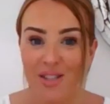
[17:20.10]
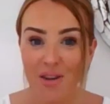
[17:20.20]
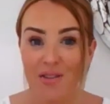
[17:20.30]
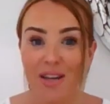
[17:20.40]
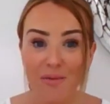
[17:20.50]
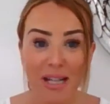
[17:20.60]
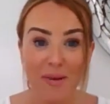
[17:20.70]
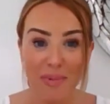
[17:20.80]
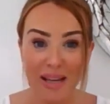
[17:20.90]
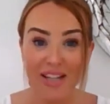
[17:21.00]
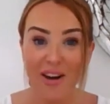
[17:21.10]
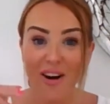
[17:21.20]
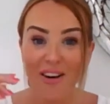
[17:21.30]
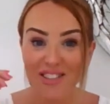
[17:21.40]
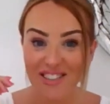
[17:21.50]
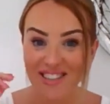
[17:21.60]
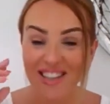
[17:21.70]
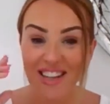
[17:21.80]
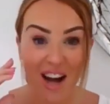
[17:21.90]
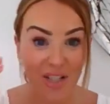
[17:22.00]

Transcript: Sorry, I'm really being harsh. I